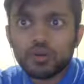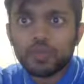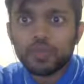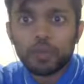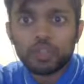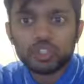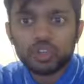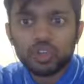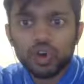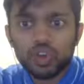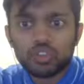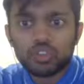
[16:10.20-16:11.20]
episode
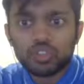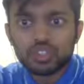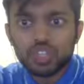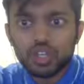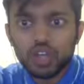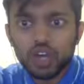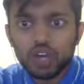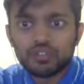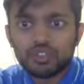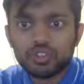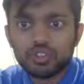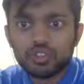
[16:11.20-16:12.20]
on Thursday
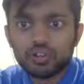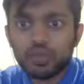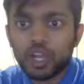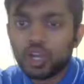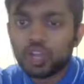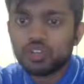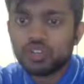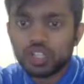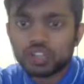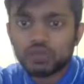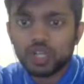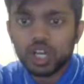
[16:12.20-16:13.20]
after the Man United AC
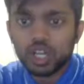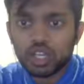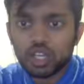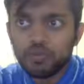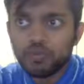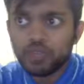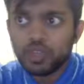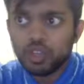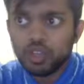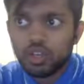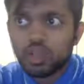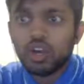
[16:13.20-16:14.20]
Milan game.
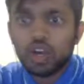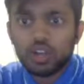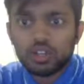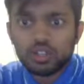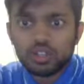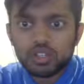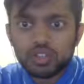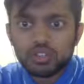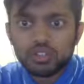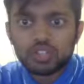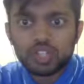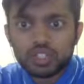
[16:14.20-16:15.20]
Until then,
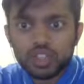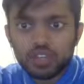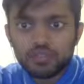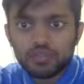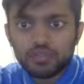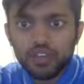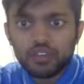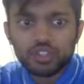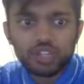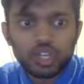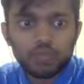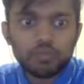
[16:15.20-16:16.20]
stay safe, have a good
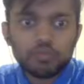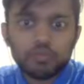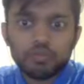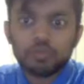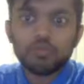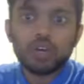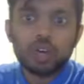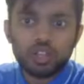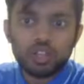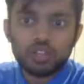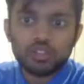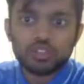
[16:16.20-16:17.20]
time.
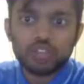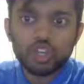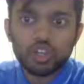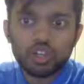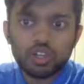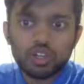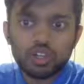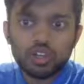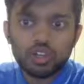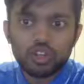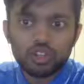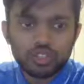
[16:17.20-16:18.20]
I'll see you all
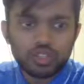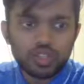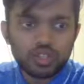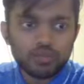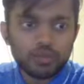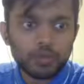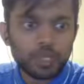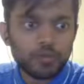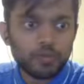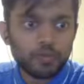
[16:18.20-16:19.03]
on Thursday. Bye bye.